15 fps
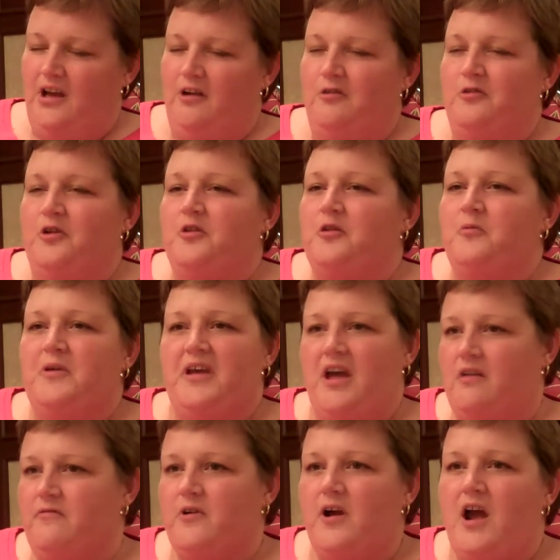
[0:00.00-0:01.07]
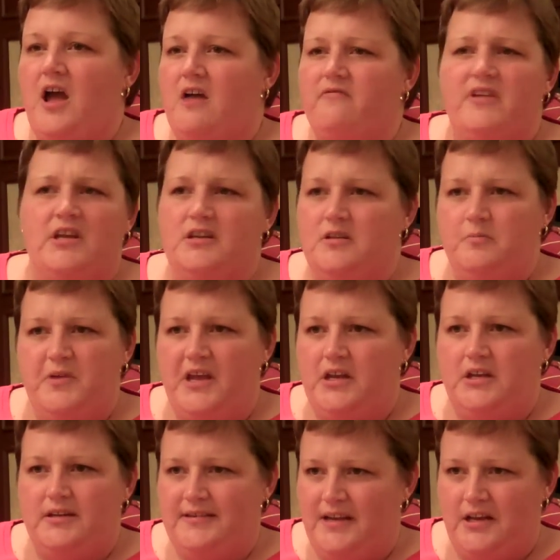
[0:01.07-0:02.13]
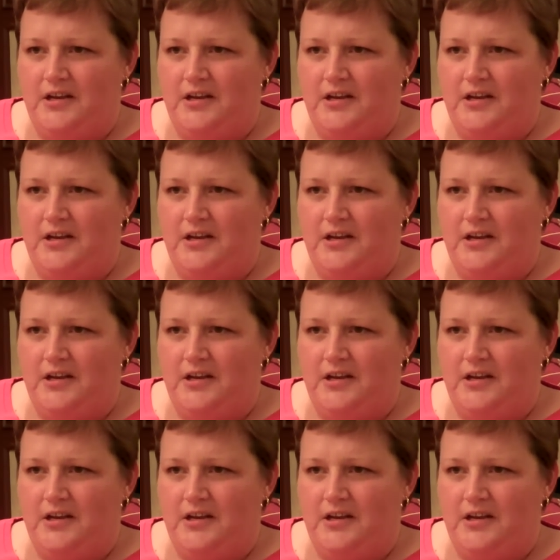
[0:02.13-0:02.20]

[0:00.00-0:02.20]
I don't know that Which we ever have independent